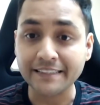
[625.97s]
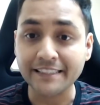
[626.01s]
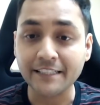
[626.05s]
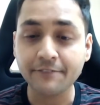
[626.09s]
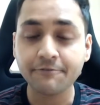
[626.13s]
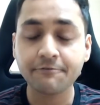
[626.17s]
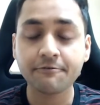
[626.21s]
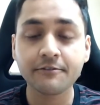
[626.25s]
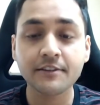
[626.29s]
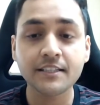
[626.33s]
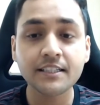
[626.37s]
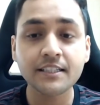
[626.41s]
If
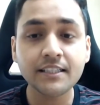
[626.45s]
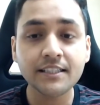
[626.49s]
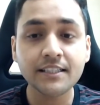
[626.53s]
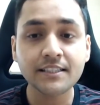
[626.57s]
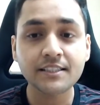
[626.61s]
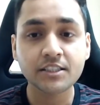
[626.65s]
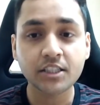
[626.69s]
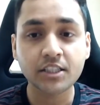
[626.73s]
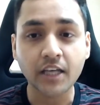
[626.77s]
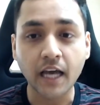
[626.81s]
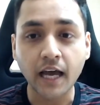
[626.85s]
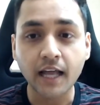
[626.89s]
these
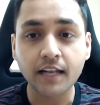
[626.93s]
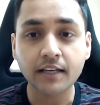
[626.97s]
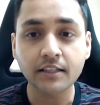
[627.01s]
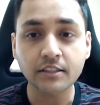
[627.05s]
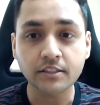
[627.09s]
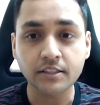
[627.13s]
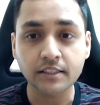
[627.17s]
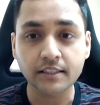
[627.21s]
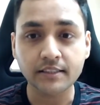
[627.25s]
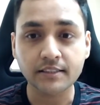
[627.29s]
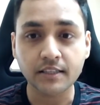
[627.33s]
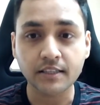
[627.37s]

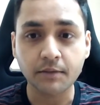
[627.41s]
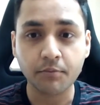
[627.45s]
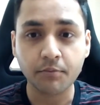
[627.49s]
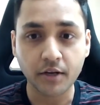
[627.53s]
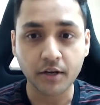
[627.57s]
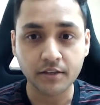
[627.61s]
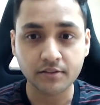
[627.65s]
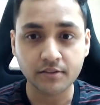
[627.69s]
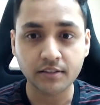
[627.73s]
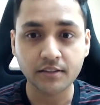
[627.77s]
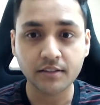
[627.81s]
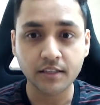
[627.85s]
challenges are
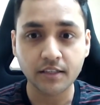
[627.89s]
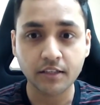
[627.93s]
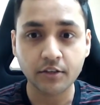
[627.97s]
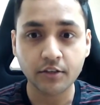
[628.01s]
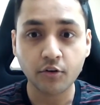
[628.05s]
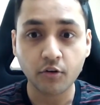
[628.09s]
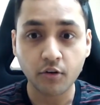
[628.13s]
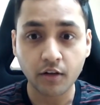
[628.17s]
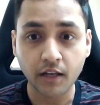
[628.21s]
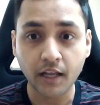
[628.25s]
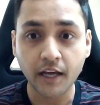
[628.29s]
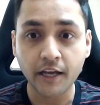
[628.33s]
present in
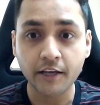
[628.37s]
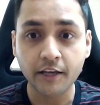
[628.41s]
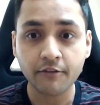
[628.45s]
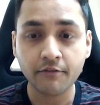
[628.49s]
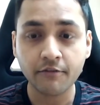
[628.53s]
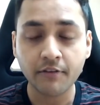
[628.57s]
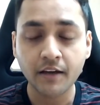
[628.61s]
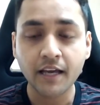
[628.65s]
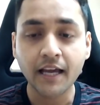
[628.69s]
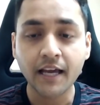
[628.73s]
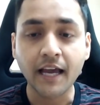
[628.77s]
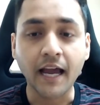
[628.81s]
your life,
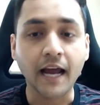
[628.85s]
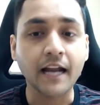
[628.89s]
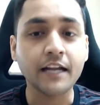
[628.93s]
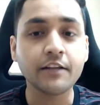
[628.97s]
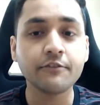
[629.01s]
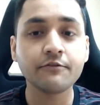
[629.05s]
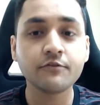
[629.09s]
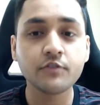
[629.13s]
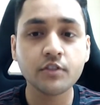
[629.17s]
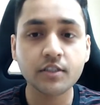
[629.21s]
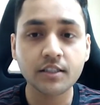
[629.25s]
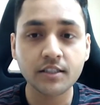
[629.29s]
and
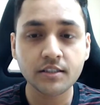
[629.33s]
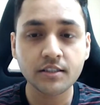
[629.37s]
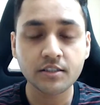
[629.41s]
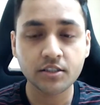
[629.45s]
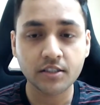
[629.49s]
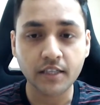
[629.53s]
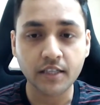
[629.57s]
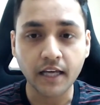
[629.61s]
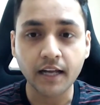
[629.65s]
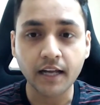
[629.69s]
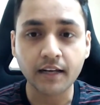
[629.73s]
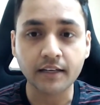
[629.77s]
if these
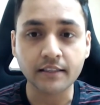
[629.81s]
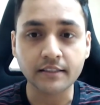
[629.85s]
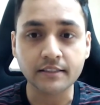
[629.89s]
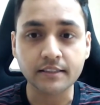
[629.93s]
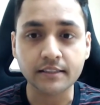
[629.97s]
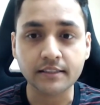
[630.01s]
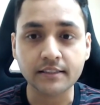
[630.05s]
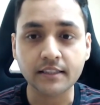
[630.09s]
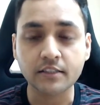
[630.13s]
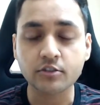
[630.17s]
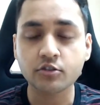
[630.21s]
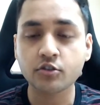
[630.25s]

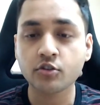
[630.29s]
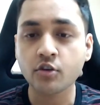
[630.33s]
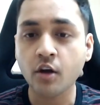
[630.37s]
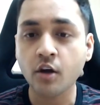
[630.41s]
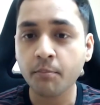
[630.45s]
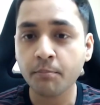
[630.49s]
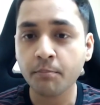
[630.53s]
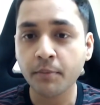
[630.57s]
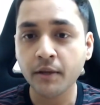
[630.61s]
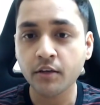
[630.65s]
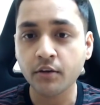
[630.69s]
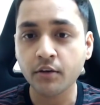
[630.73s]
challenges are
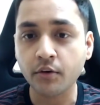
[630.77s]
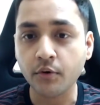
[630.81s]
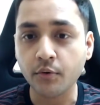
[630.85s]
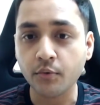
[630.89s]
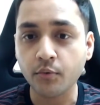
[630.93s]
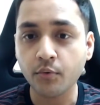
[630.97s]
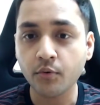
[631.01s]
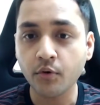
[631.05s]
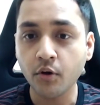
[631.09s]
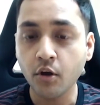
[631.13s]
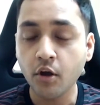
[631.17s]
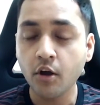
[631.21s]
stopping
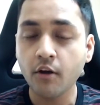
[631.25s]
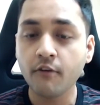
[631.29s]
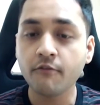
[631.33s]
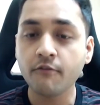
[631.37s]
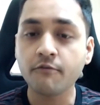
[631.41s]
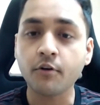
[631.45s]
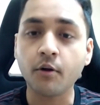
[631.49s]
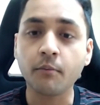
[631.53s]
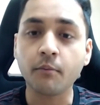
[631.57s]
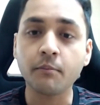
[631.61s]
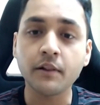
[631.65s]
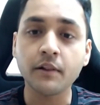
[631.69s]
you
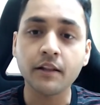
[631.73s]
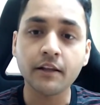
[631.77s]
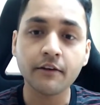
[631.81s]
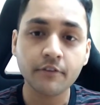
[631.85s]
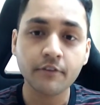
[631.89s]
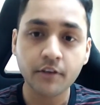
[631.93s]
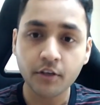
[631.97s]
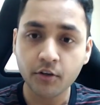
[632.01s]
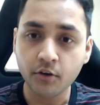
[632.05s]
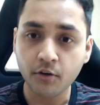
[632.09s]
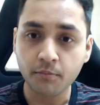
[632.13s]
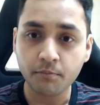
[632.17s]
from
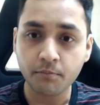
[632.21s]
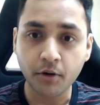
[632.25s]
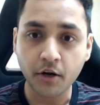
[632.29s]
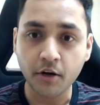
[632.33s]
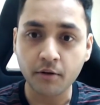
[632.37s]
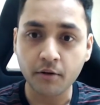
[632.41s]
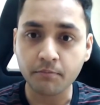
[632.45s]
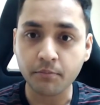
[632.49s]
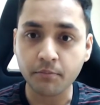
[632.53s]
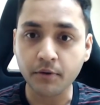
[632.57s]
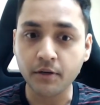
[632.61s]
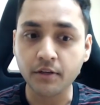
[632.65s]
living your
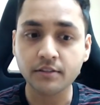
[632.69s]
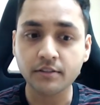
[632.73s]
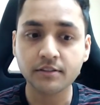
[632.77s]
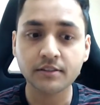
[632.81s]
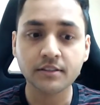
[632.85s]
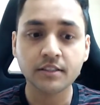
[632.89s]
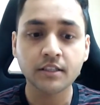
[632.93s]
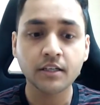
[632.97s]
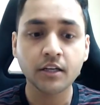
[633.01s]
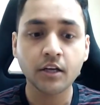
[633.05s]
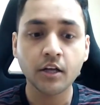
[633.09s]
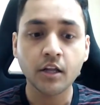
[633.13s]
purpose,
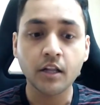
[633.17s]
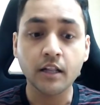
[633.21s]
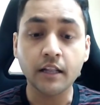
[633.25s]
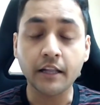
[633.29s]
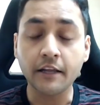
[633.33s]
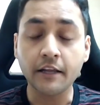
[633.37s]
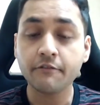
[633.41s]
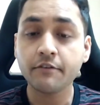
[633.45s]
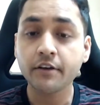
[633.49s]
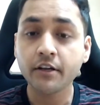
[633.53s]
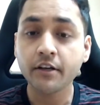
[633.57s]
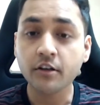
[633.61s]

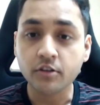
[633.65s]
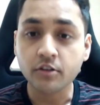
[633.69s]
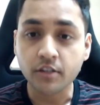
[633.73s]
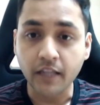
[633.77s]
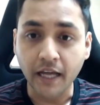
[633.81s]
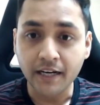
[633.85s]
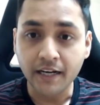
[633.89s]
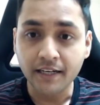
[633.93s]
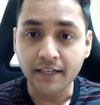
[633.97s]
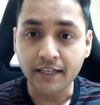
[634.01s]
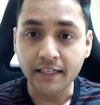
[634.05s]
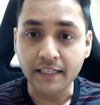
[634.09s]
living
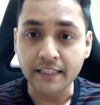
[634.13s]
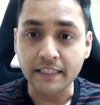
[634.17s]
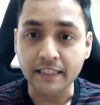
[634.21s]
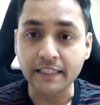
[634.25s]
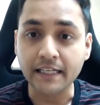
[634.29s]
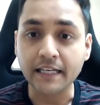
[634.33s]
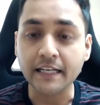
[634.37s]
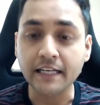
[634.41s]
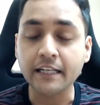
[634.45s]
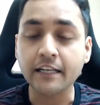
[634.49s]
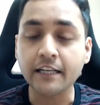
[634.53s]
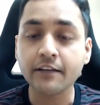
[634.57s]
authentically,
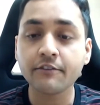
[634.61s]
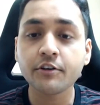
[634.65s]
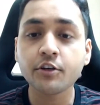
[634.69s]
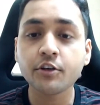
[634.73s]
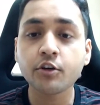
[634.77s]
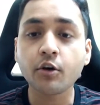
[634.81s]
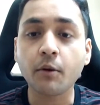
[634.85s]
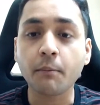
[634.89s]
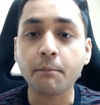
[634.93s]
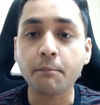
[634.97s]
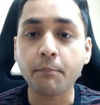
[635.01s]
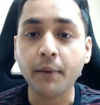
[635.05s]
and living
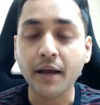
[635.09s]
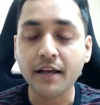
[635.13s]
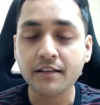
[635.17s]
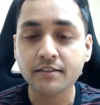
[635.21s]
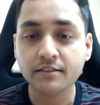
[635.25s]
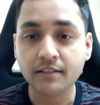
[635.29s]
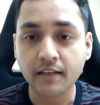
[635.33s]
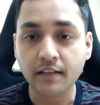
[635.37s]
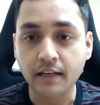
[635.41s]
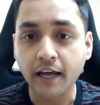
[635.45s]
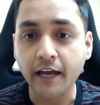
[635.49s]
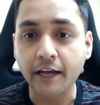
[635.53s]
your
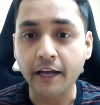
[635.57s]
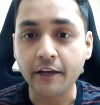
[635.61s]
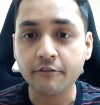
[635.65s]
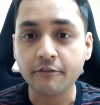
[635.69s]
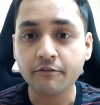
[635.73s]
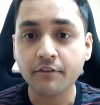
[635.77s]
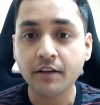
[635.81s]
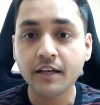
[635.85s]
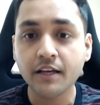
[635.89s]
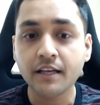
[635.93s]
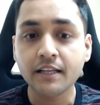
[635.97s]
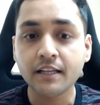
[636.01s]
best life,
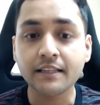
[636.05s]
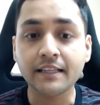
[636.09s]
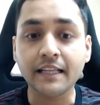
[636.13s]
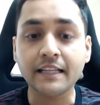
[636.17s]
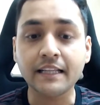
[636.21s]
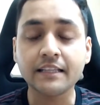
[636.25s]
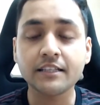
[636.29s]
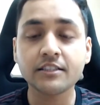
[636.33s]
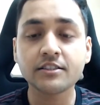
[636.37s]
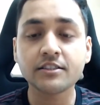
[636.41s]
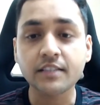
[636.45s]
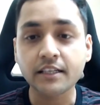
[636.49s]
then
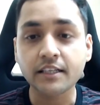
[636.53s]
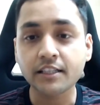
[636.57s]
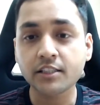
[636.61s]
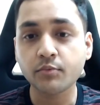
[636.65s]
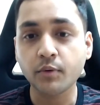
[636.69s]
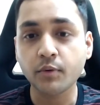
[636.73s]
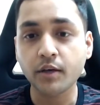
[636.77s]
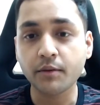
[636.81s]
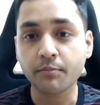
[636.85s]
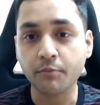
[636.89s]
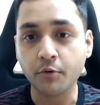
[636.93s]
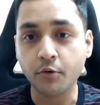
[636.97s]
this
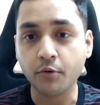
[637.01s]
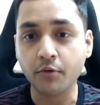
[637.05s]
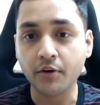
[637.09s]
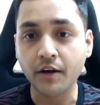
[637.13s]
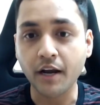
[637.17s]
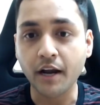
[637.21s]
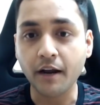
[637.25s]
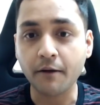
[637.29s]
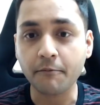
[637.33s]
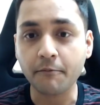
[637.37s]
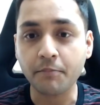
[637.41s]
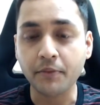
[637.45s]
6-week
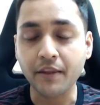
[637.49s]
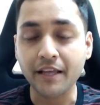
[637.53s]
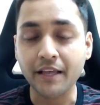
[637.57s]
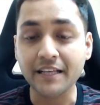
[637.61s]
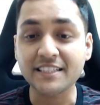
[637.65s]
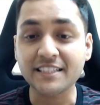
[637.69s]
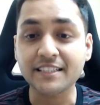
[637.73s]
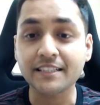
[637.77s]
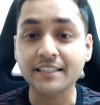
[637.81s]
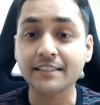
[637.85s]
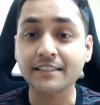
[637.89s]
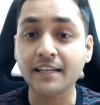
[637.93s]
program
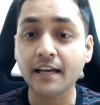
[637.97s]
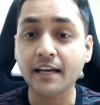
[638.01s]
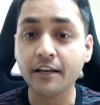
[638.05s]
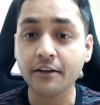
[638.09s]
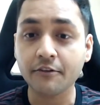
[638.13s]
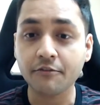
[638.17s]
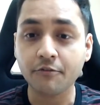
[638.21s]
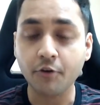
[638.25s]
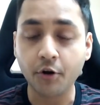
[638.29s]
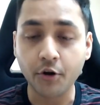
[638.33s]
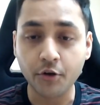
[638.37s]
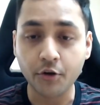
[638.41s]
is designed
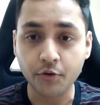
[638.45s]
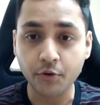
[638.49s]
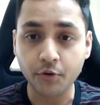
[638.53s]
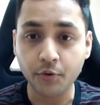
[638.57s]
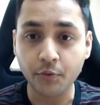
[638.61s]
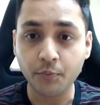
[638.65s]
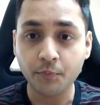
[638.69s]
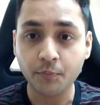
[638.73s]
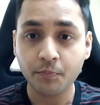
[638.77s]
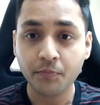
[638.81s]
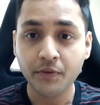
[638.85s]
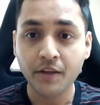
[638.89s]
for
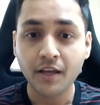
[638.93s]
you.